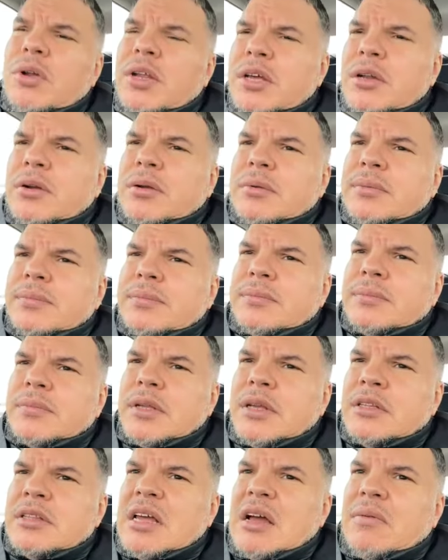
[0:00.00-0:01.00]
leader
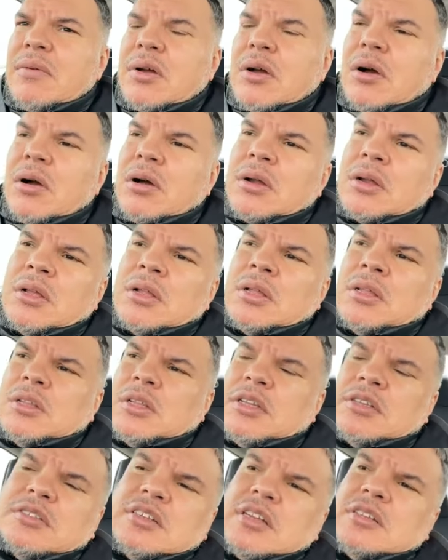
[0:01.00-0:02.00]
in that regard.
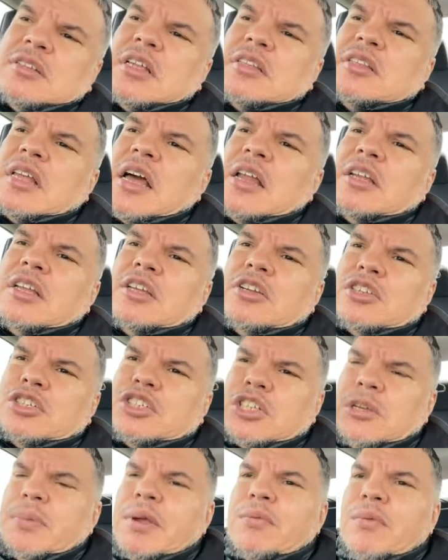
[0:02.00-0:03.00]
He said that leader
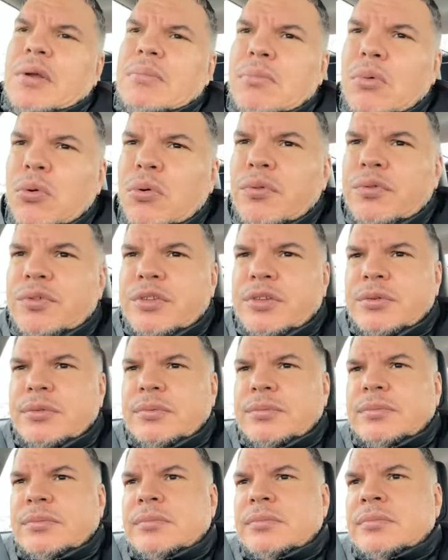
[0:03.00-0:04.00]
should be removed.
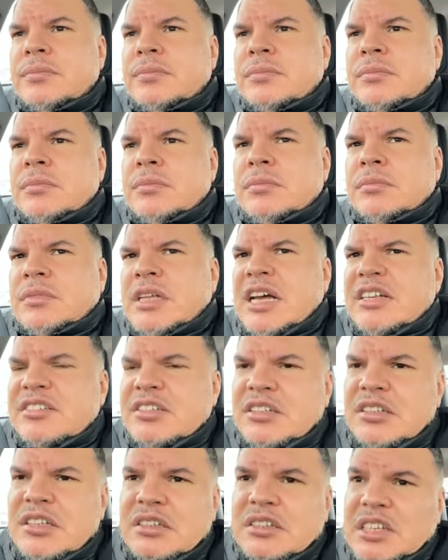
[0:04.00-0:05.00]
That's
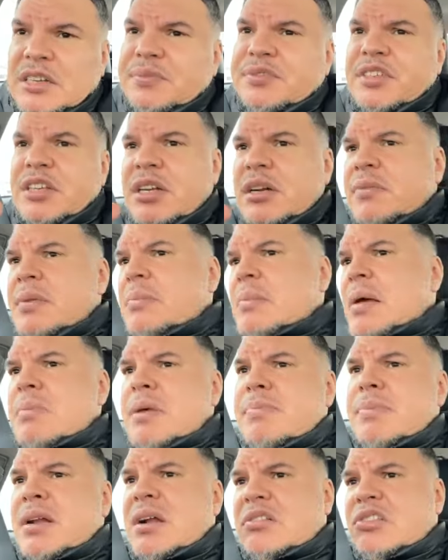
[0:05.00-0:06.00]
in the tafsir of Imam
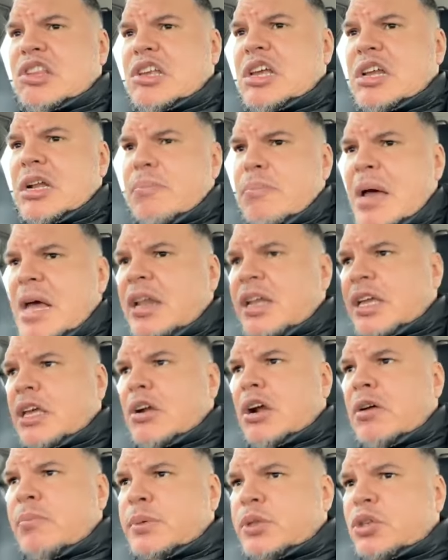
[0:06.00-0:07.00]
Ibn Atiyah al-Maliki
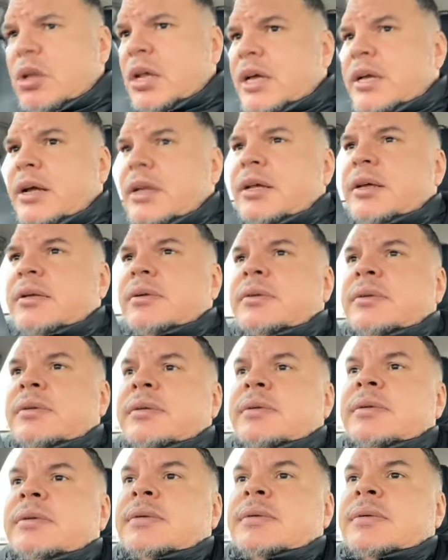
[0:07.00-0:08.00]
rahmatullahi alayhi.
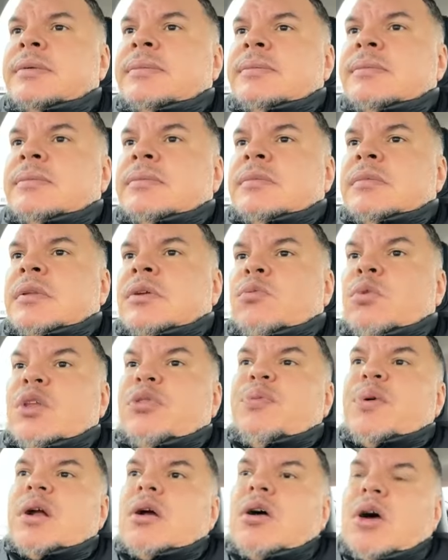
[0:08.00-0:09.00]

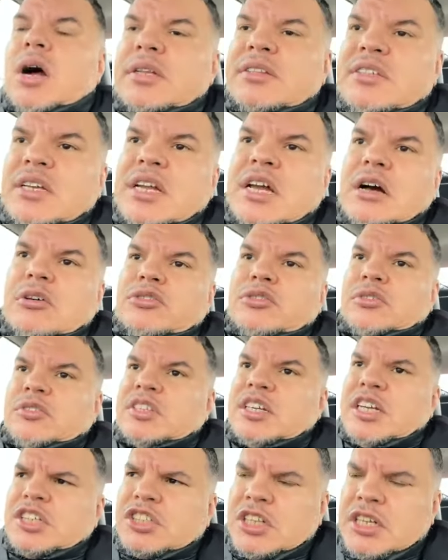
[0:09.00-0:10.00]
With regard to
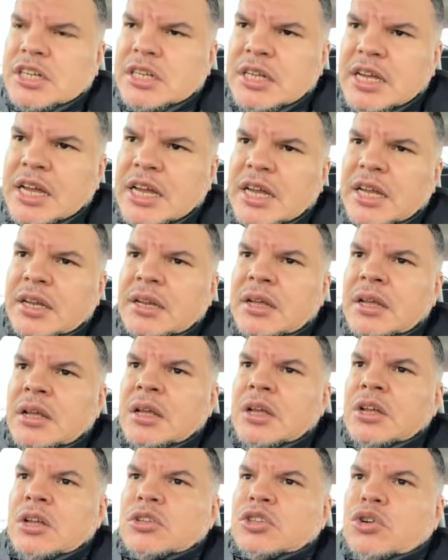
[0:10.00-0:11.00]
consultation and
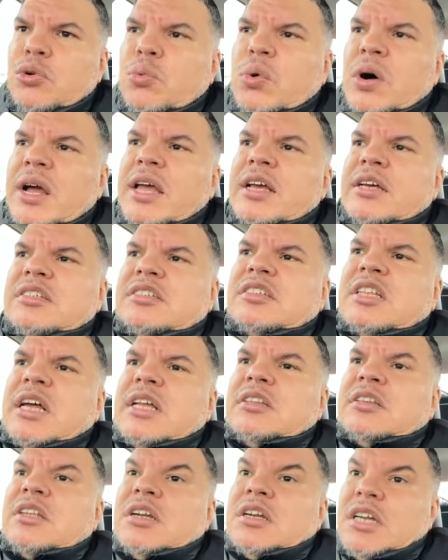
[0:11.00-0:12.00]
to what
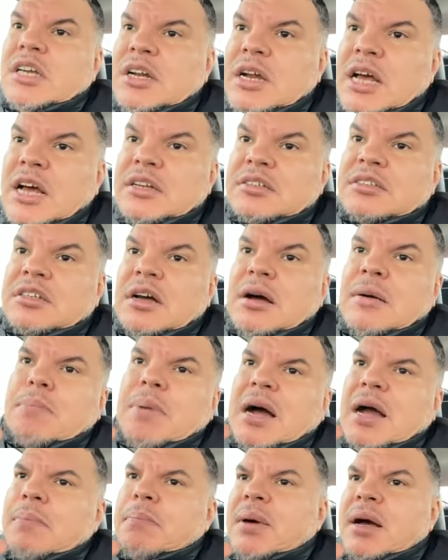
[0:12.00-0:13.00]
extent the leader has to
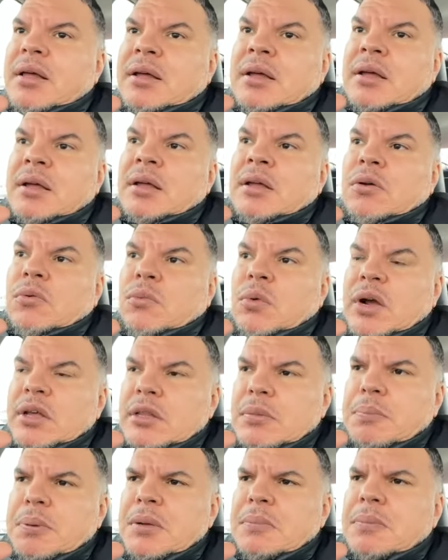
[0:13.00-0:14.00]
abide by where
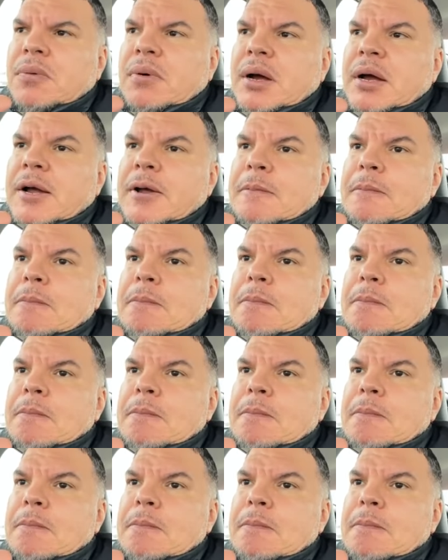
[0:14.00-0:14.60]
the people are at.